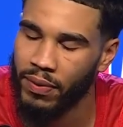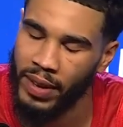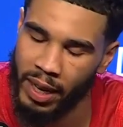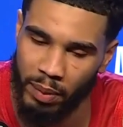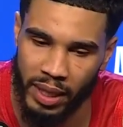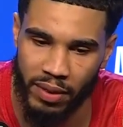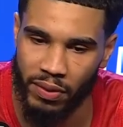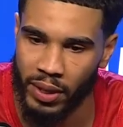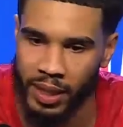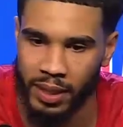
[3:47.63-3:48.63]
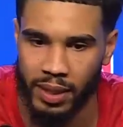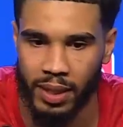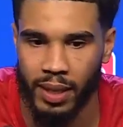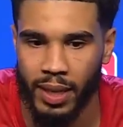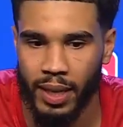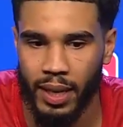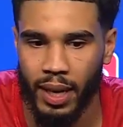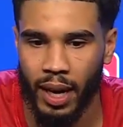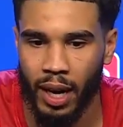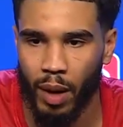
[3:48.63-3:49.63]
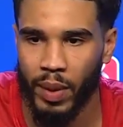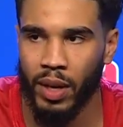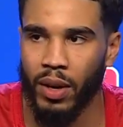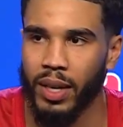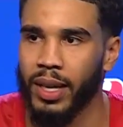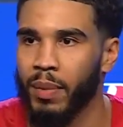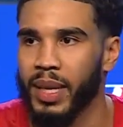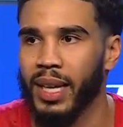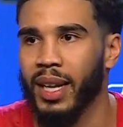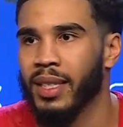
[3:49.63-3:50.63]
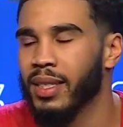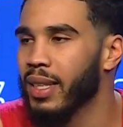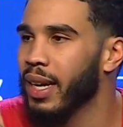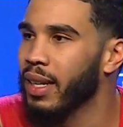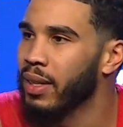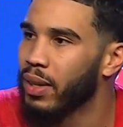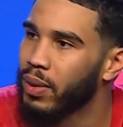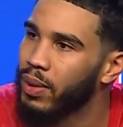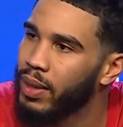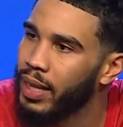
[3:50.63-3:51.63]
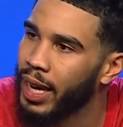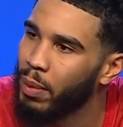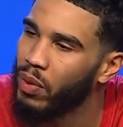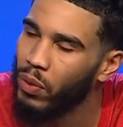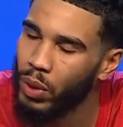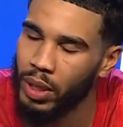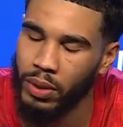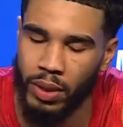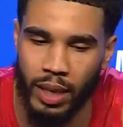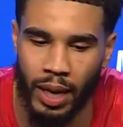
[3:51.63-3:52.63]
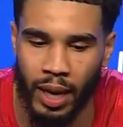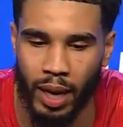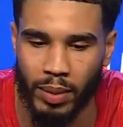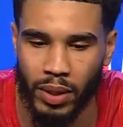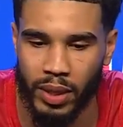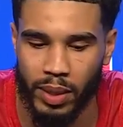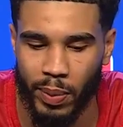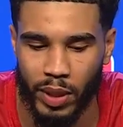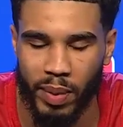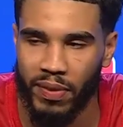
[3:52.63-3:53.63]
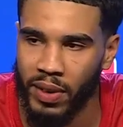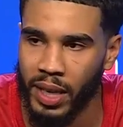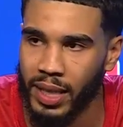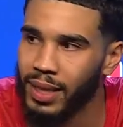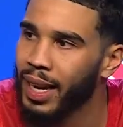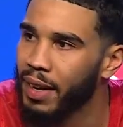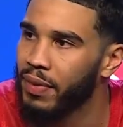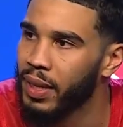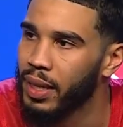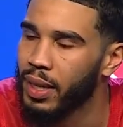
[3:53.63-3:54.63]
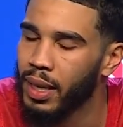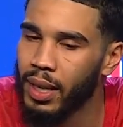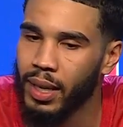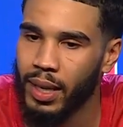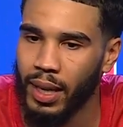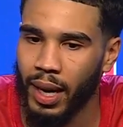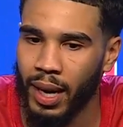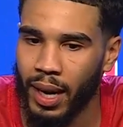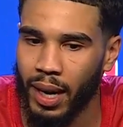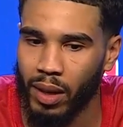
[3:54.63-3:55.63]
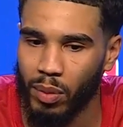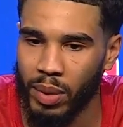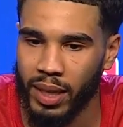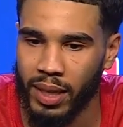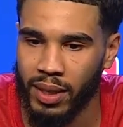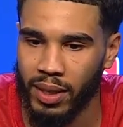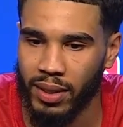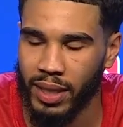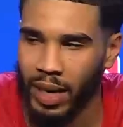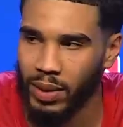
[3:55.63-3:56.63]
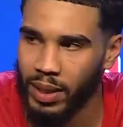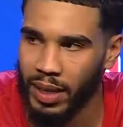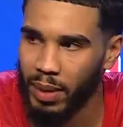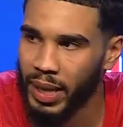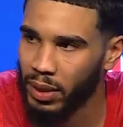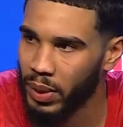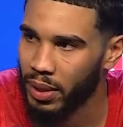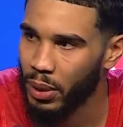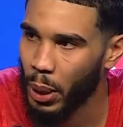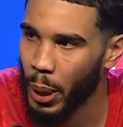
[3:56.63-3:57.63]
family and friends and all the NBA legends that, you know, came before you. So it's supposed to be fun. It's a lot of fun. But, you know, now it's time to get back to work.